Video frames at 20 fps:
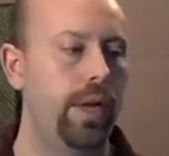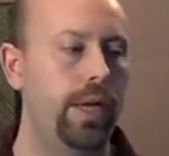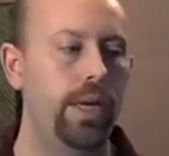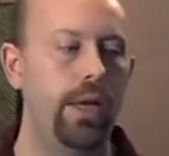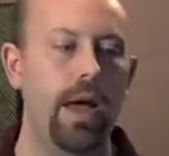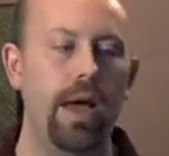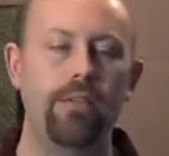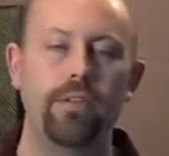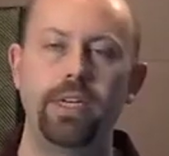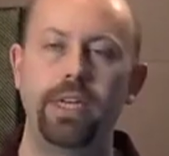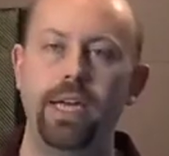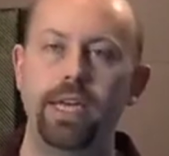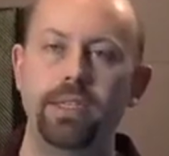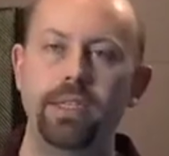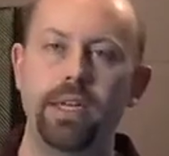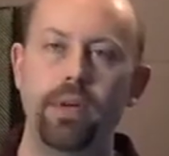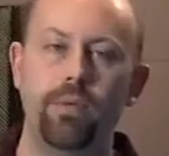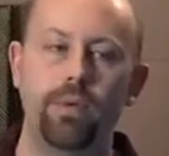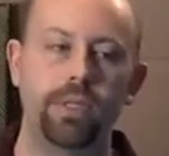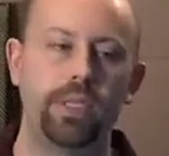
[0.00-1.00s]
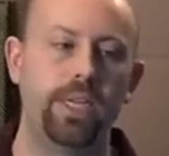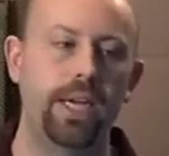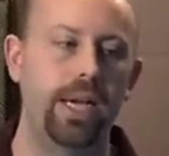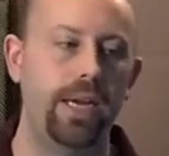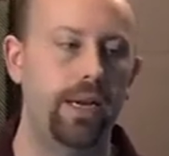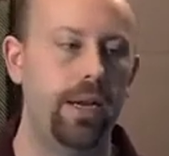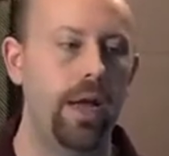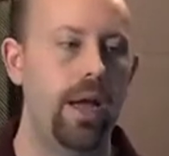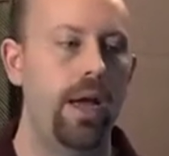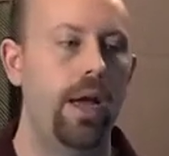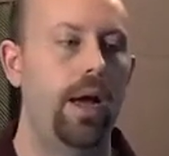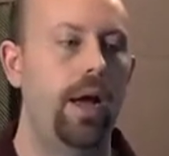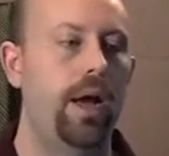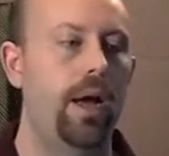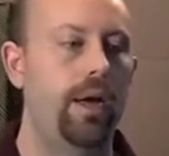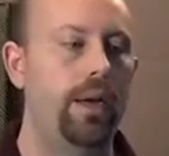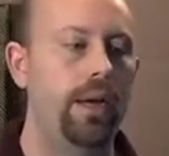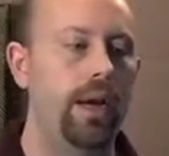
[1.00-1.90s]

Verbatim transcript: and you have a DSD receipt. Uh,